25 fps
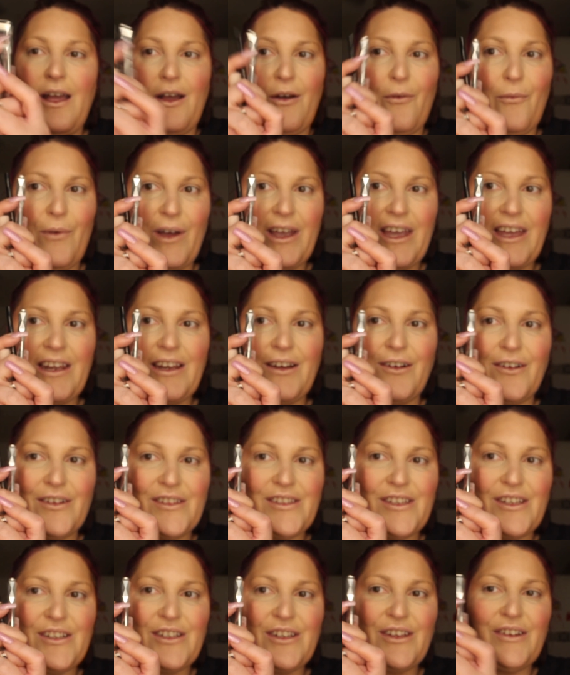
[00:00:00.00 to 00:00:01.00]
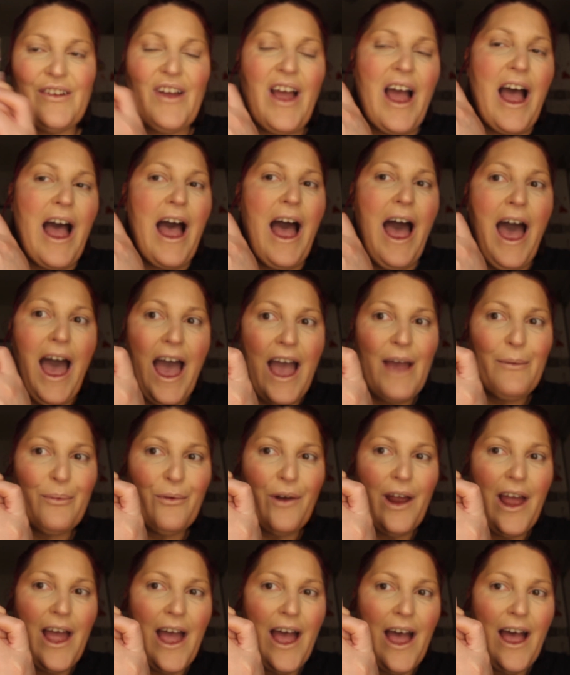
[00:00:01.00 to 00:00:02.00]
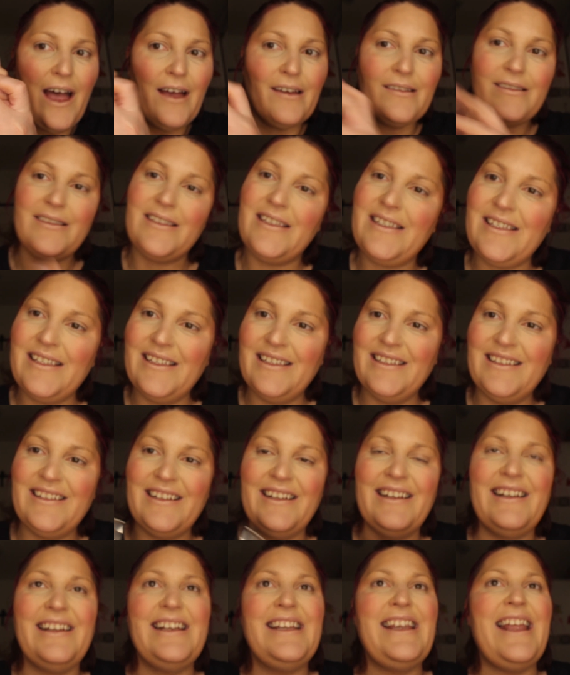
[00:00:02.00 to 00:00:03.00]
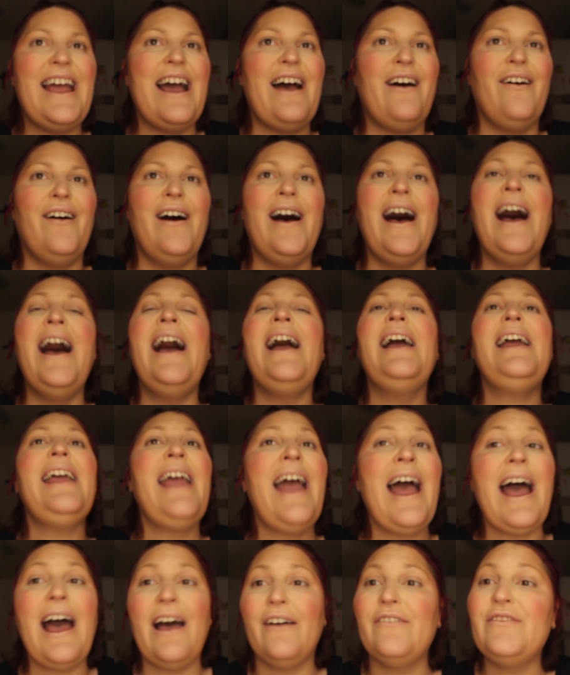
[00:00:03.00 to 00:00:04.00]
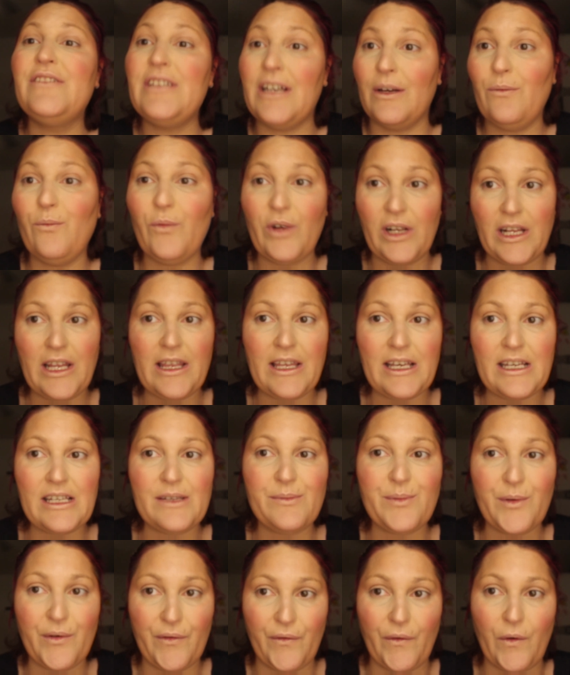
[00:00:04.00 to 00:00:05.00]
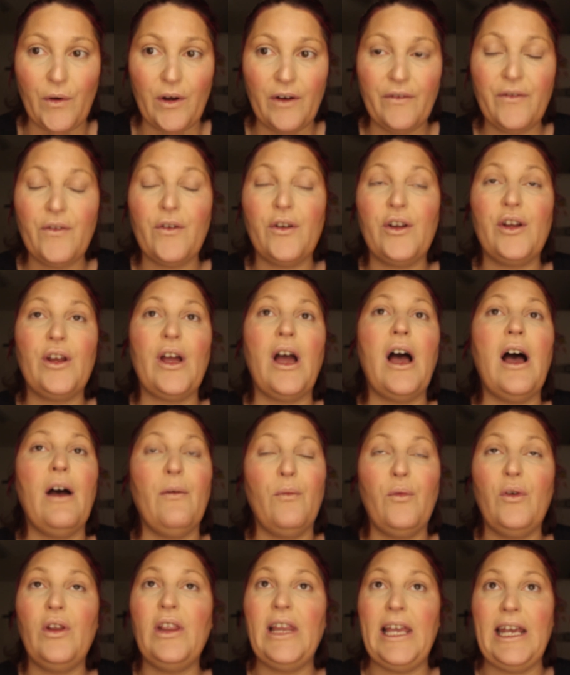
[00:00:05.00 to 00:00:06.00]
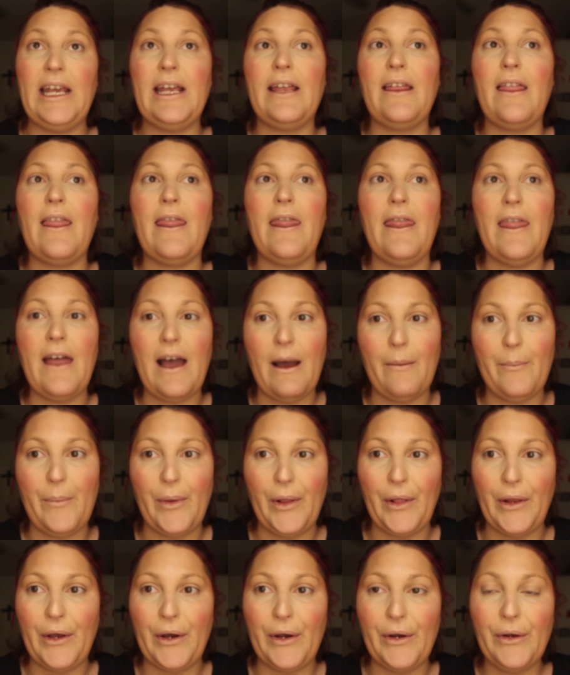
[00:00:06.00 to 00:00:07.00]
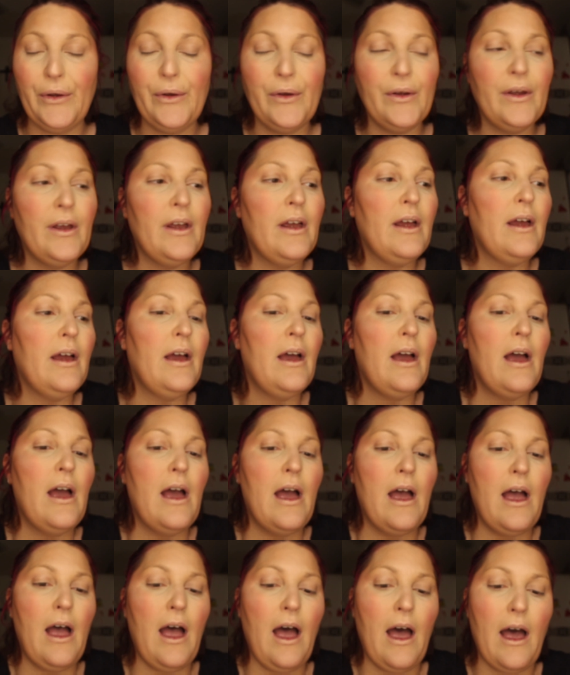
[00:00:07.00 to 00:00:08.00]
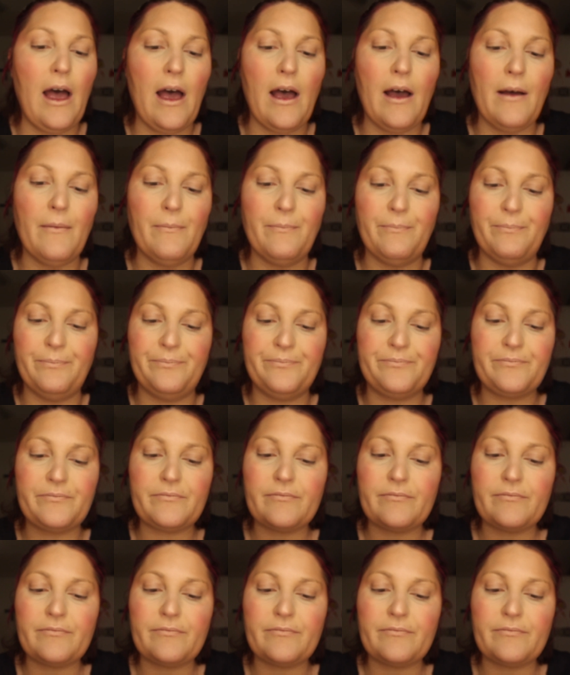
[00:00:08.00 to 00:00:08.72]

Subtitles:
we're going to also do eyebrows. Now, I have done one of these before. If you want to, I will link that below. But